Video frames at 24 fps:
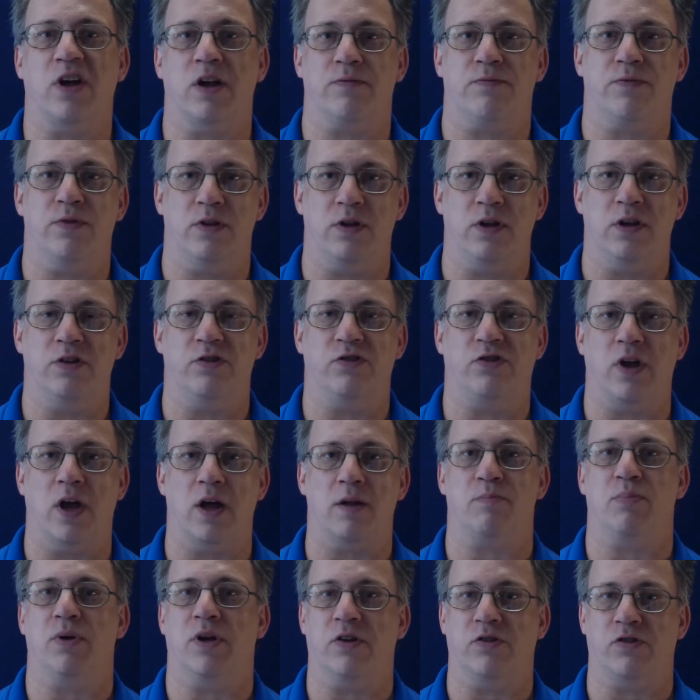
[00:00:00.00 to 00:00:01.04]
for these yet
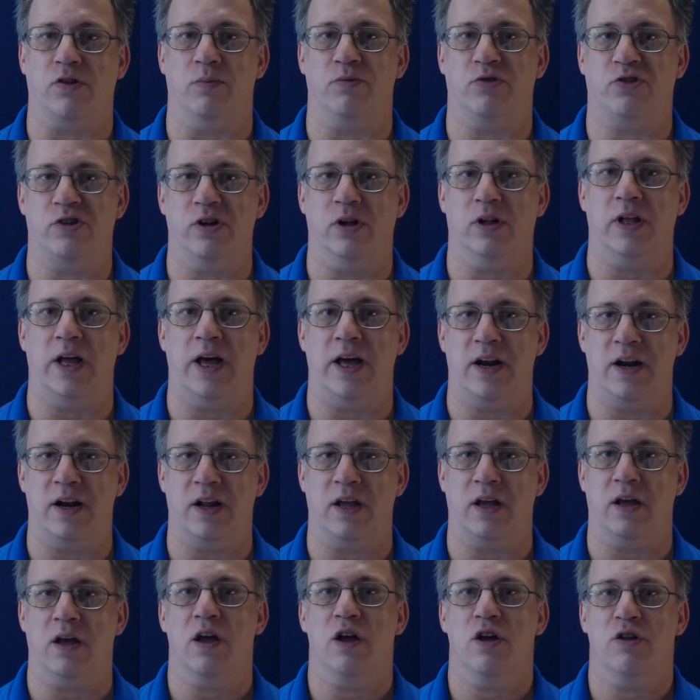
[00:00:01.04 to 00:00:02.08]
because I'm still
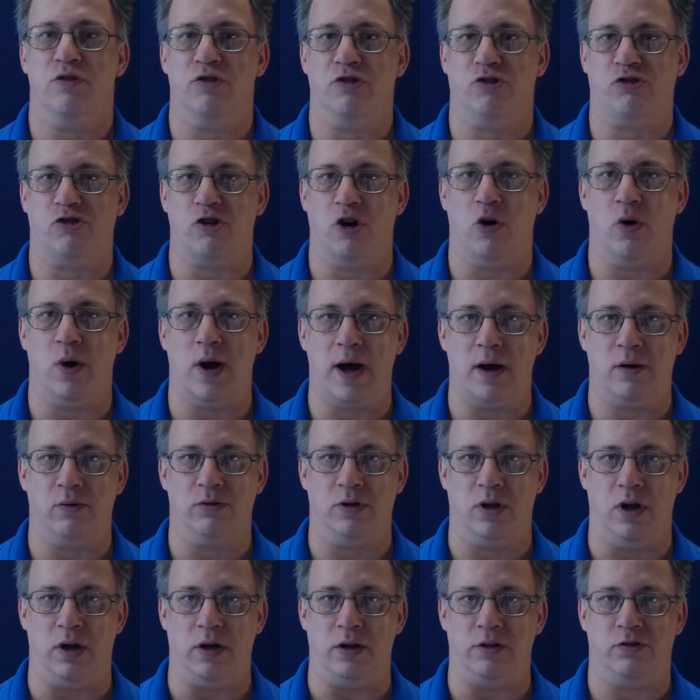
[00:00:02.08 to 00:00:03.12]
editing the show
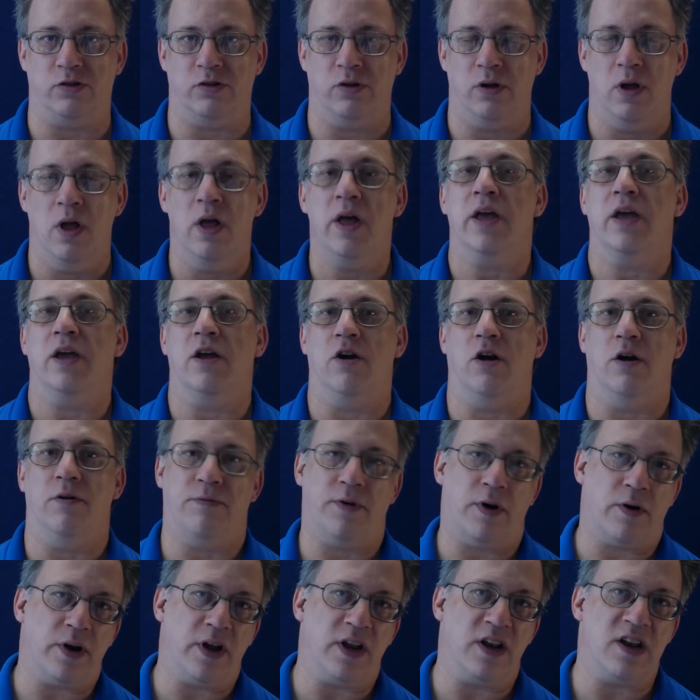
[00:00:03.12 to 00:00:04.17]
outlines. In our
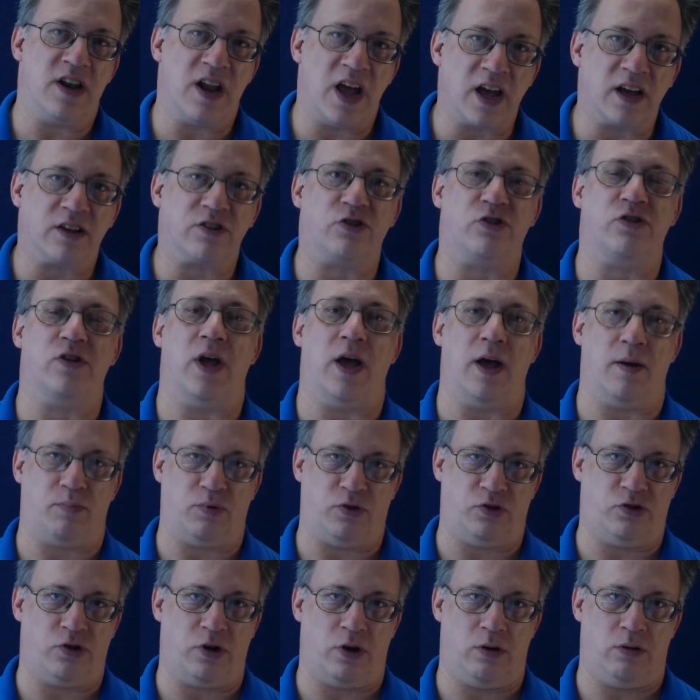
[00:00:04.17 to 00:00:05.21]
very next
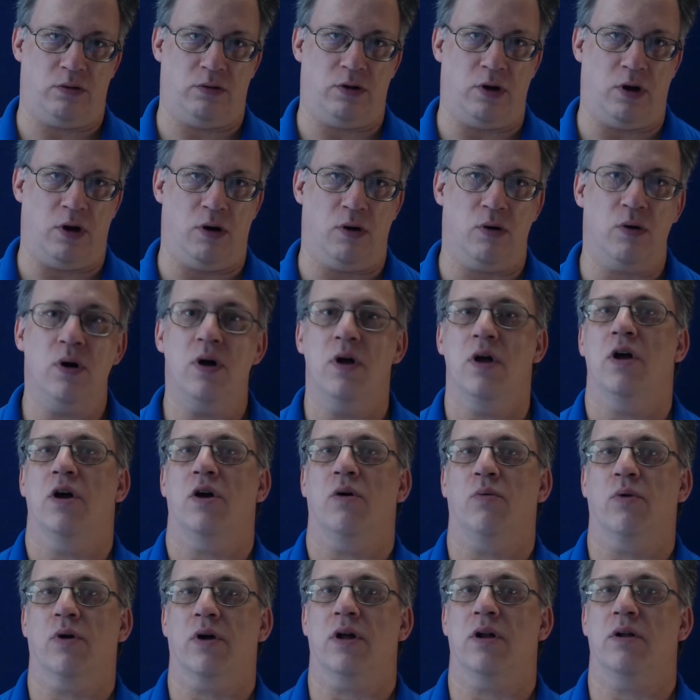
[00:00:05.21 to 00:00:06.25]
episode, though,
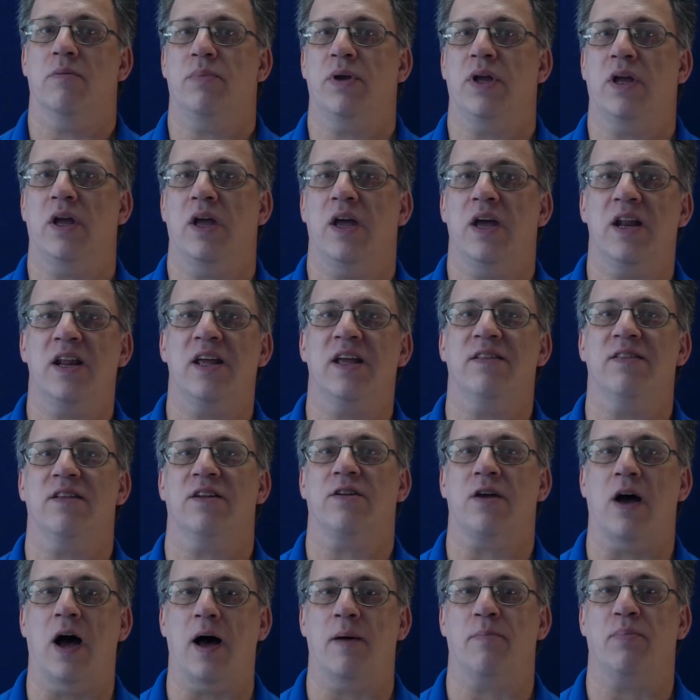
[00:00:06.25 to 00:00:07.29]
we're going to be hitting the
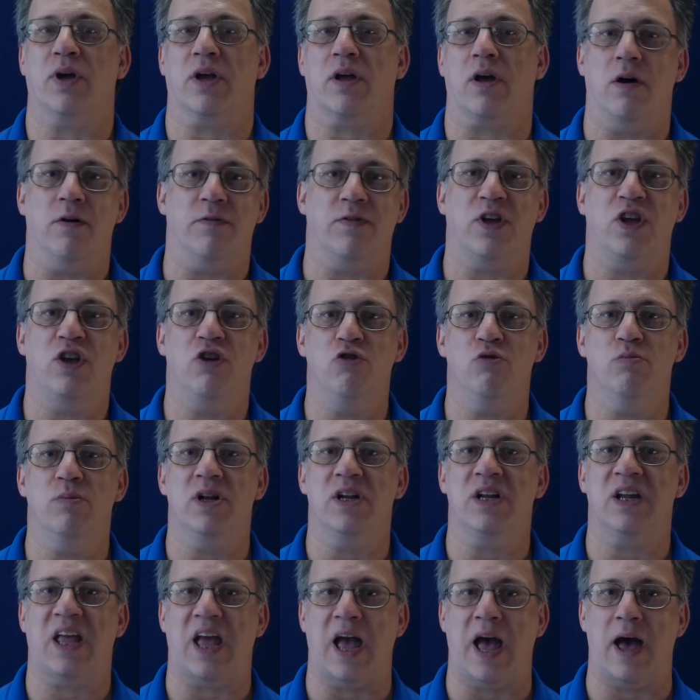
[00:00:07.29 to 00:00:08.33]
topic of human
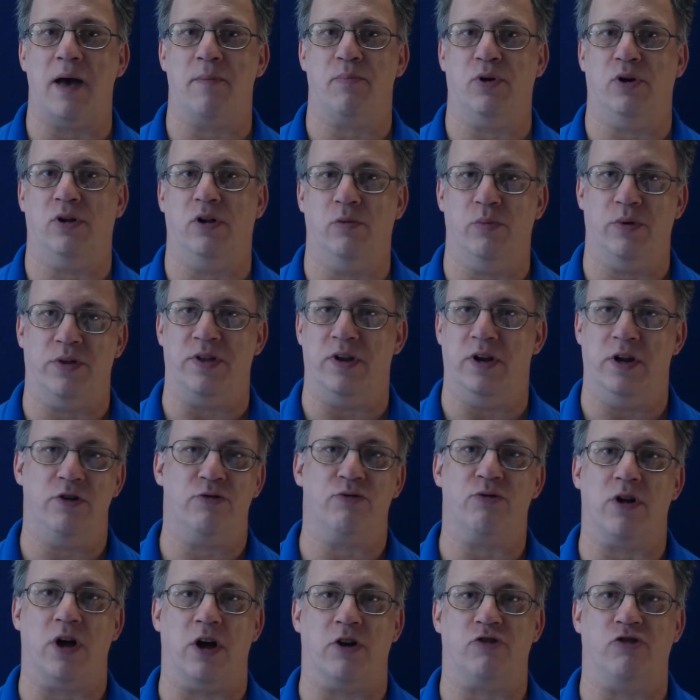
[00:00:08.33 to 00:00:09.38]
capital with an
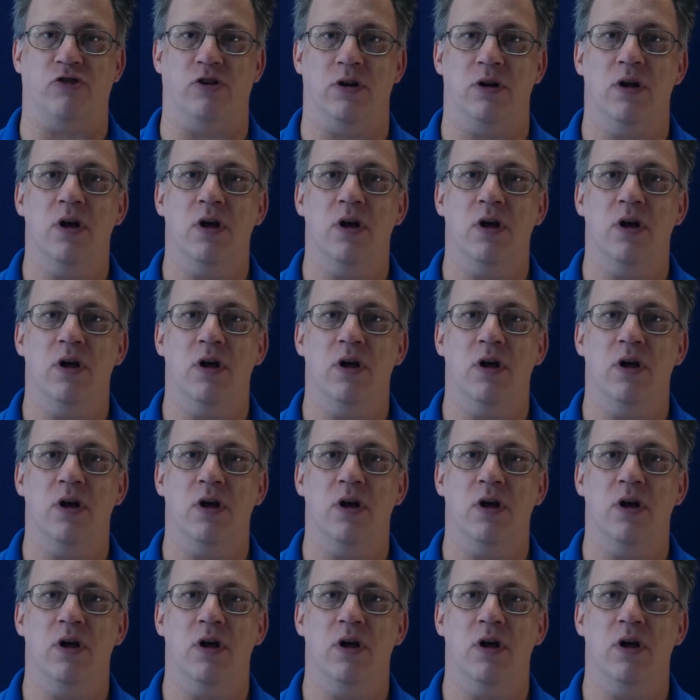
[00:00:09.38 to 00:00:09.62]
introduction